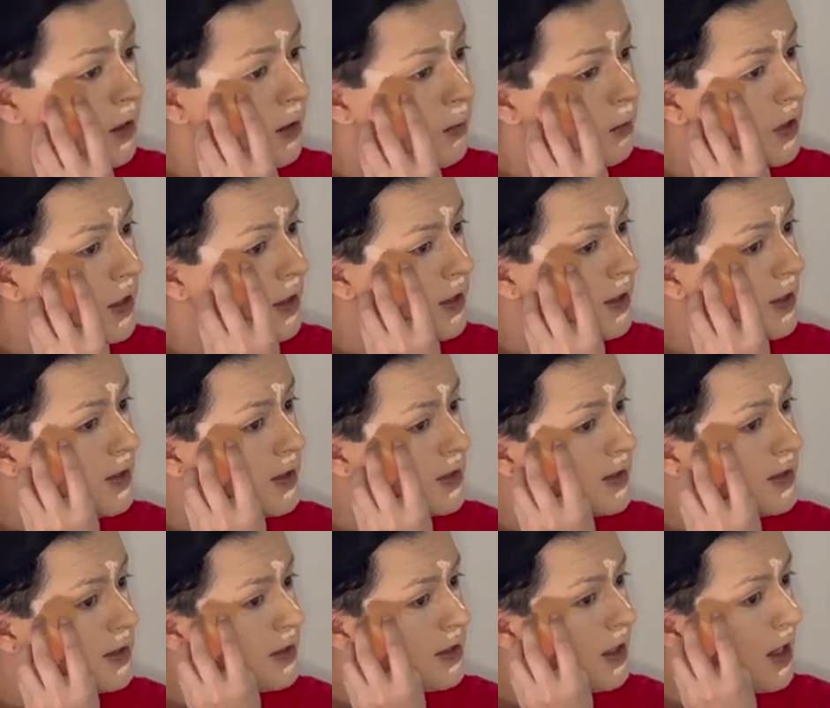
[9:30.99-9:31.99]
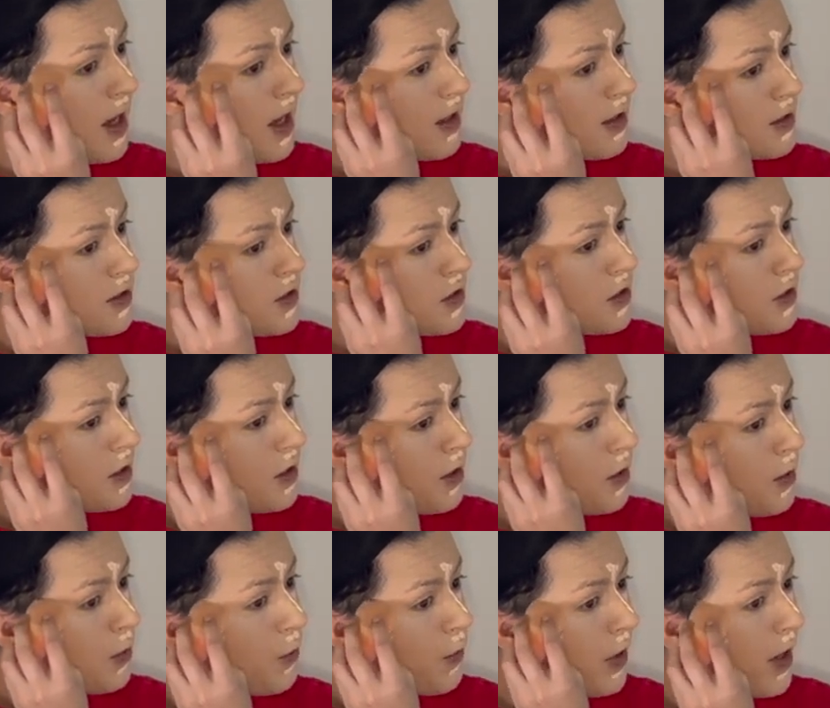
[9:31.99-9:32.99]
but in this natural
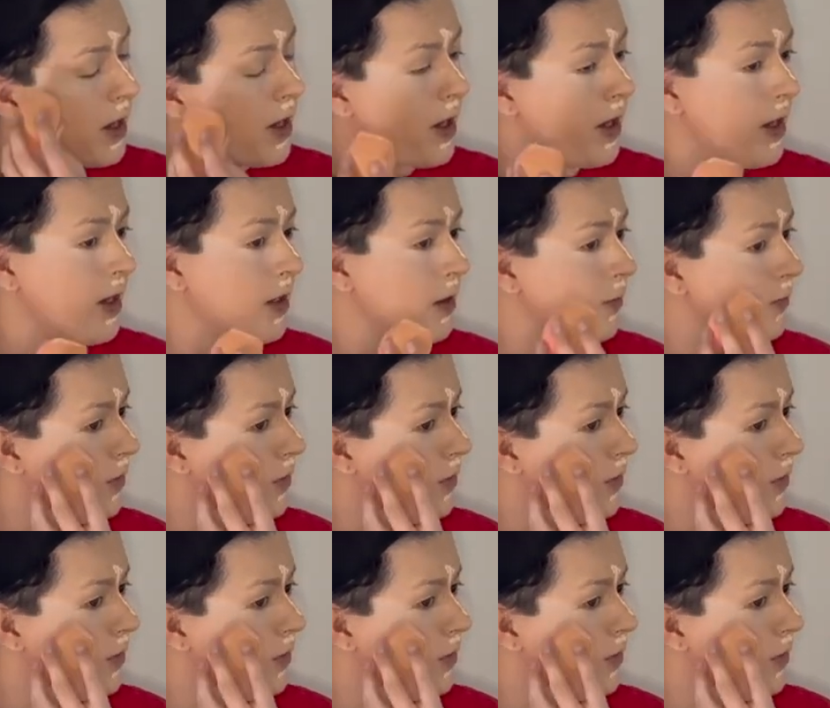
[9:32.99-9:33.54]
way,